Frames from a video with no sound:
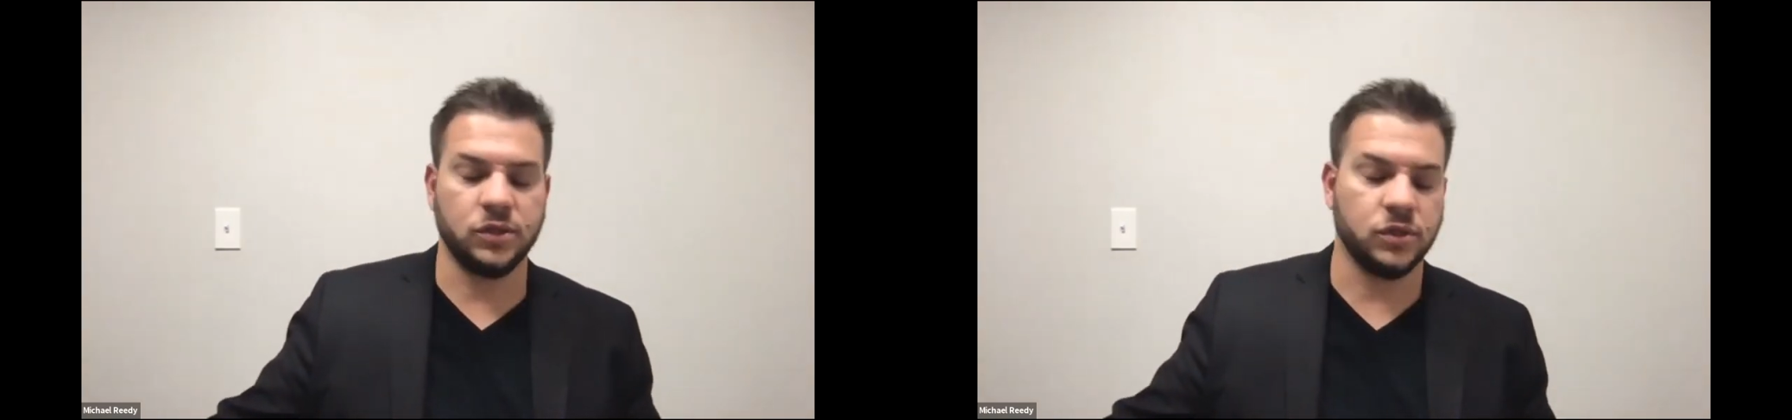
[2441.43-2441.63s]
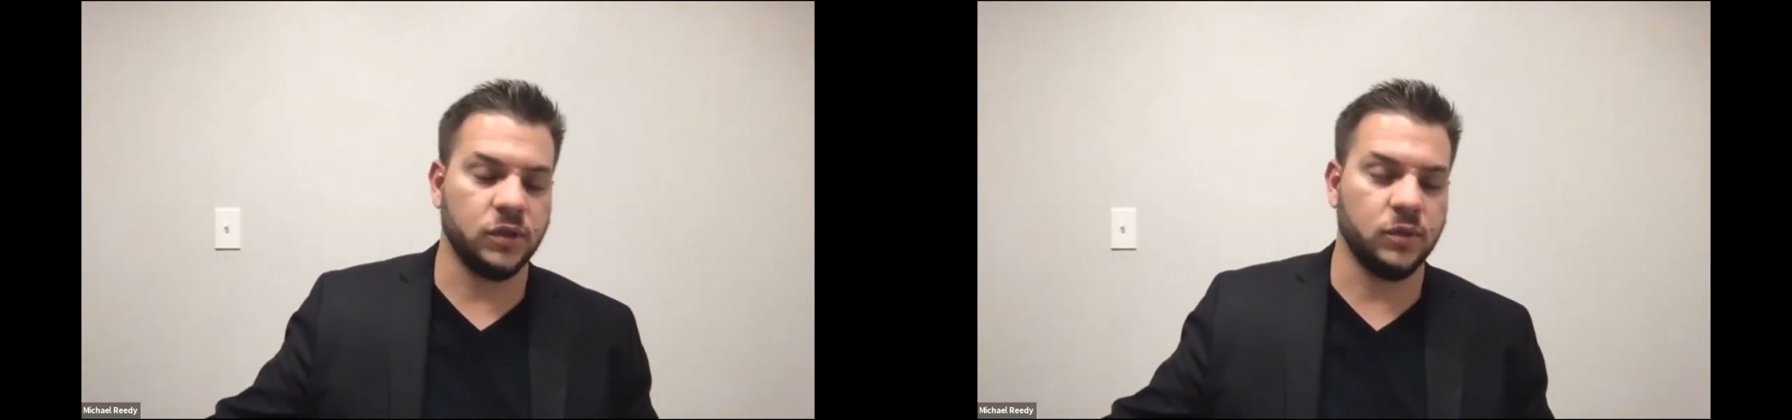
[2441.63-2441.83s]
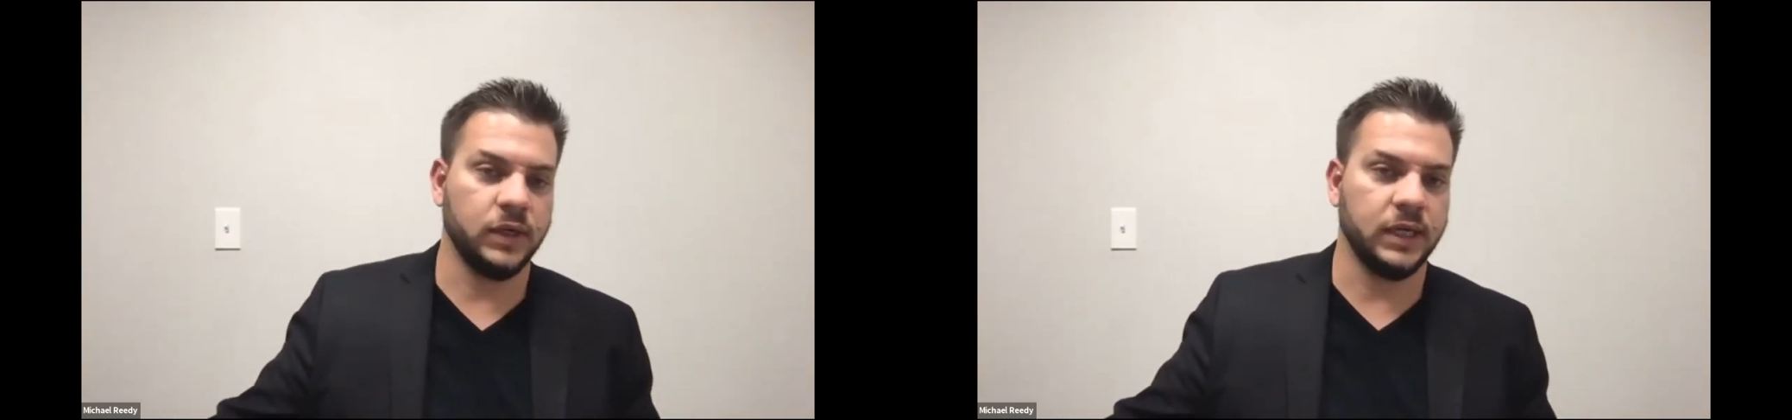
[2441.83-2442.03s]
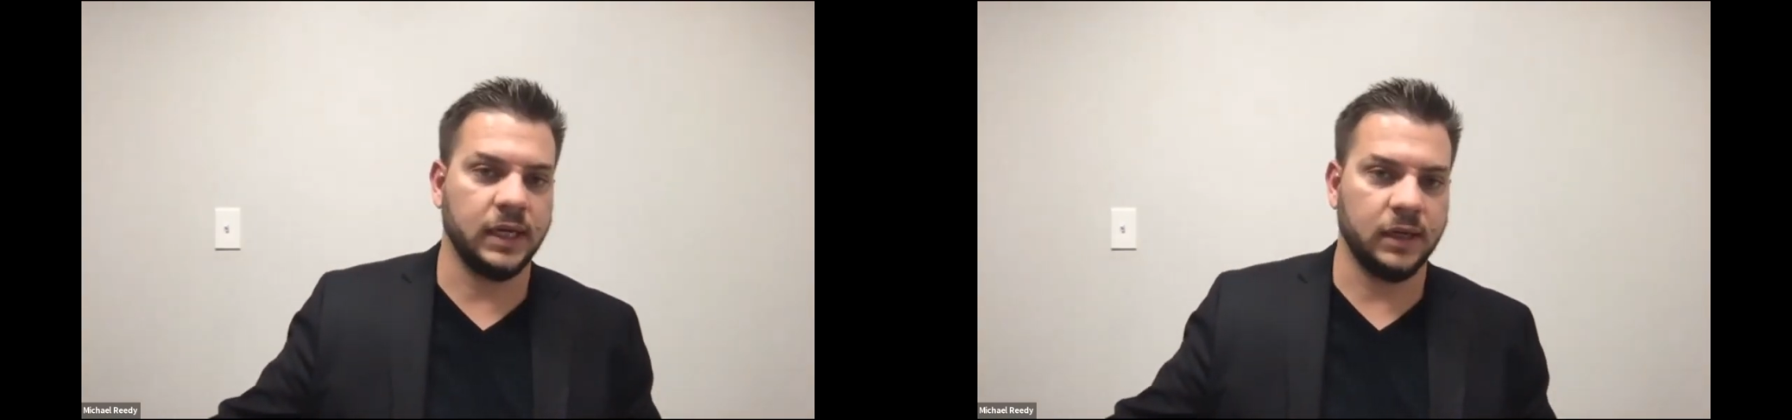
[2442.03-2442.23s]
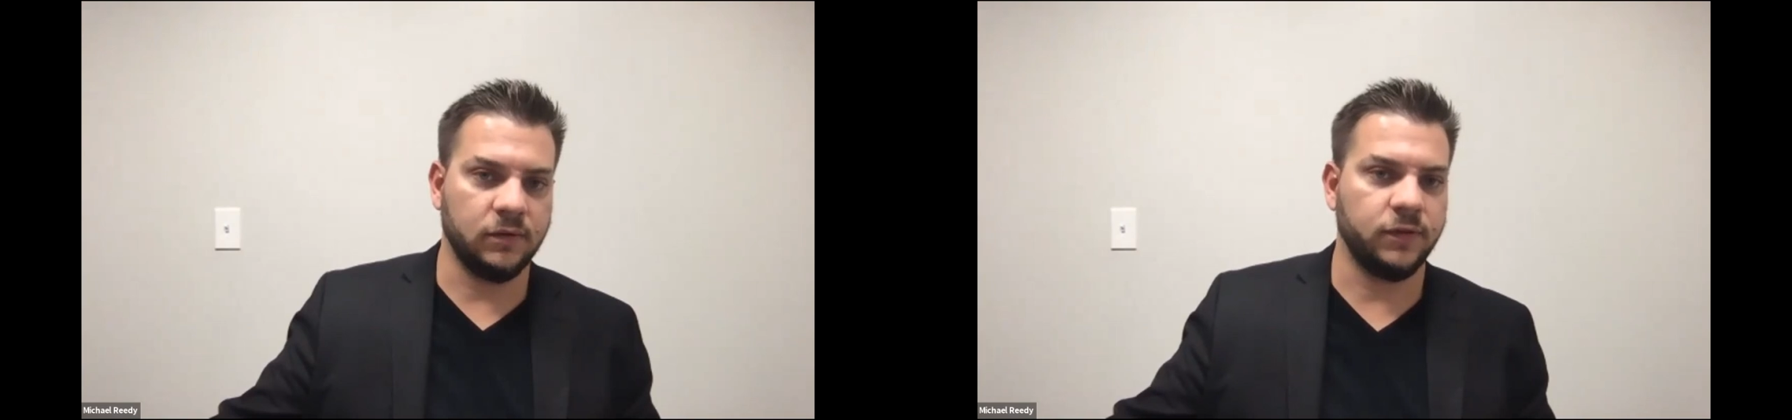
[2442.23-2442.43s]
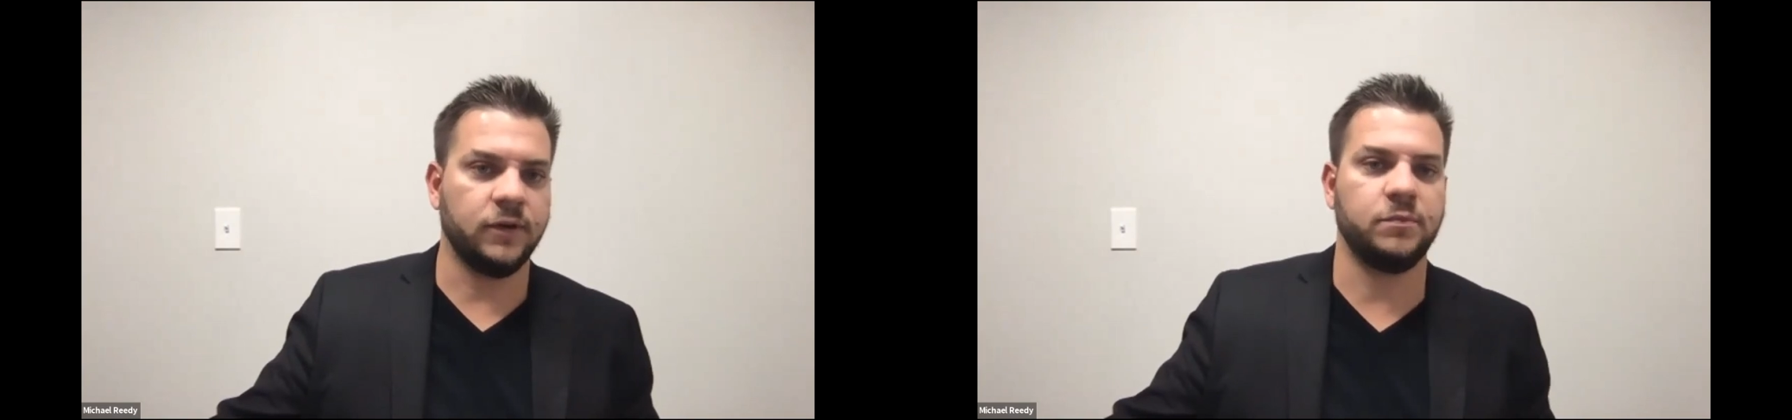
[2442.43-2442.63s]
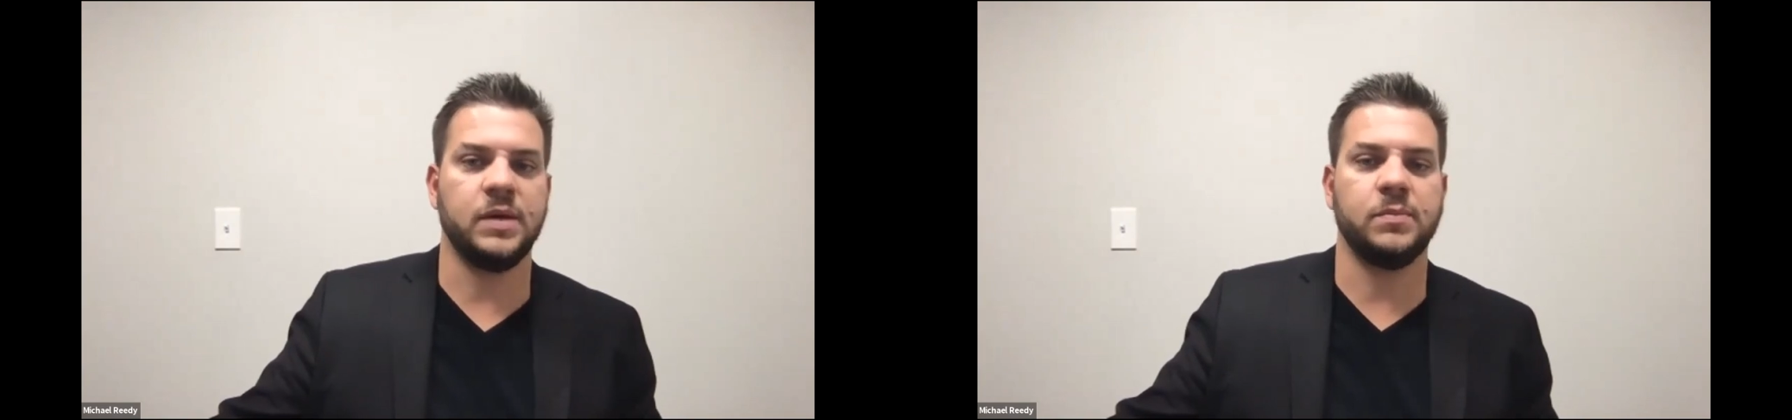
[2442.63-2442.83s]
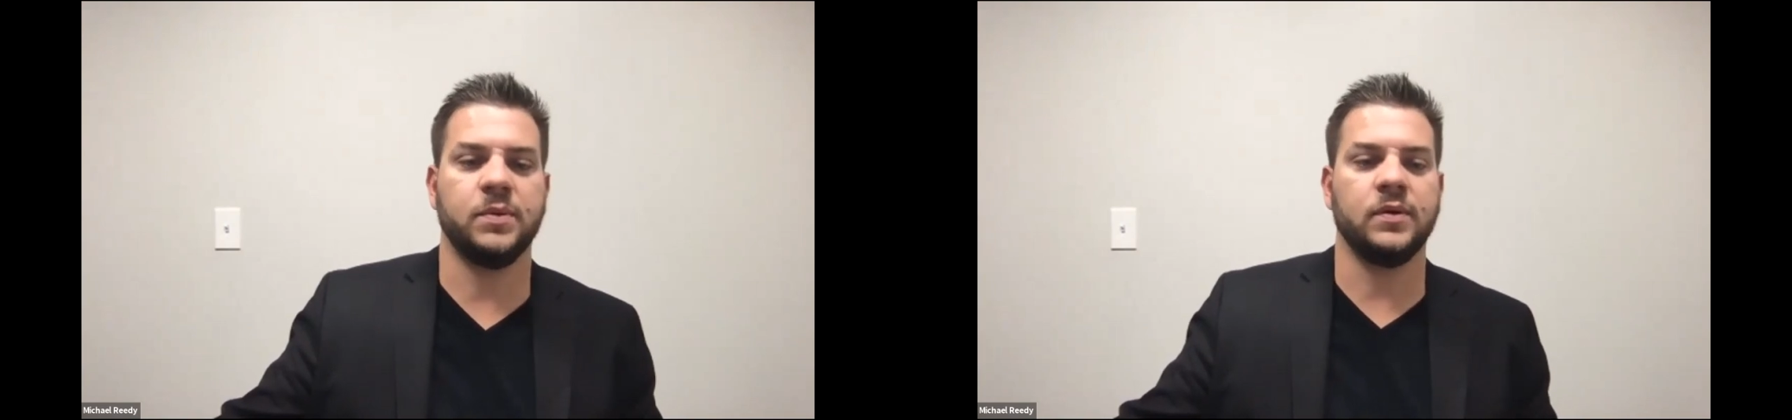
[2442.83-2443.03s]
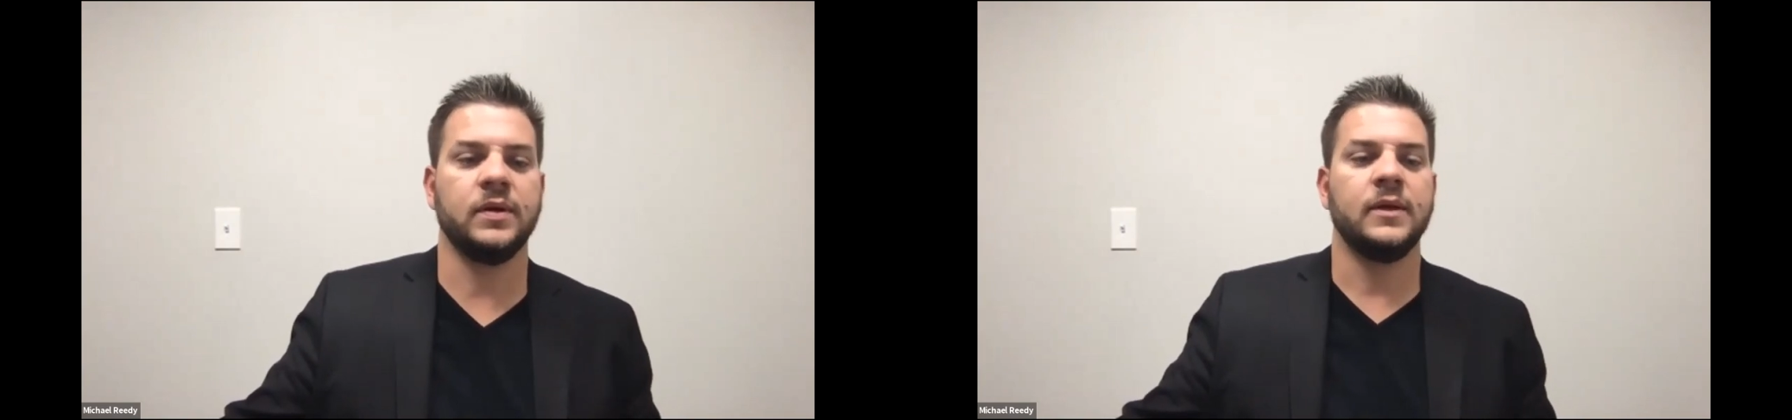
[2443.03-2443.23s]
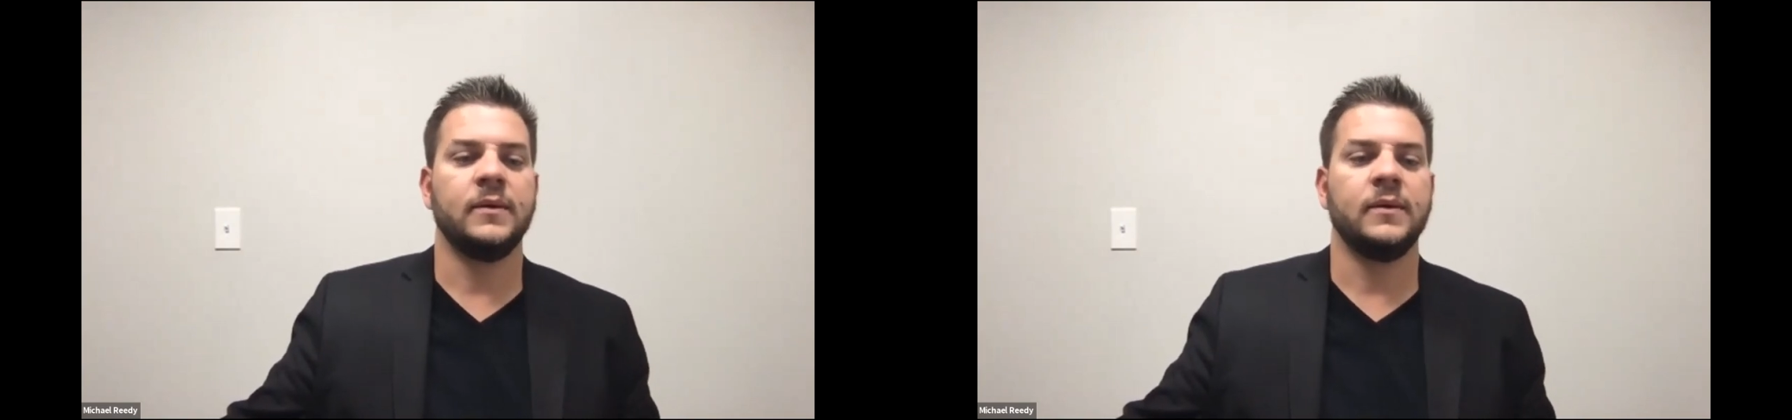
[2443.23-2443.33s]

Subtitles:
sure that we're getting in front of people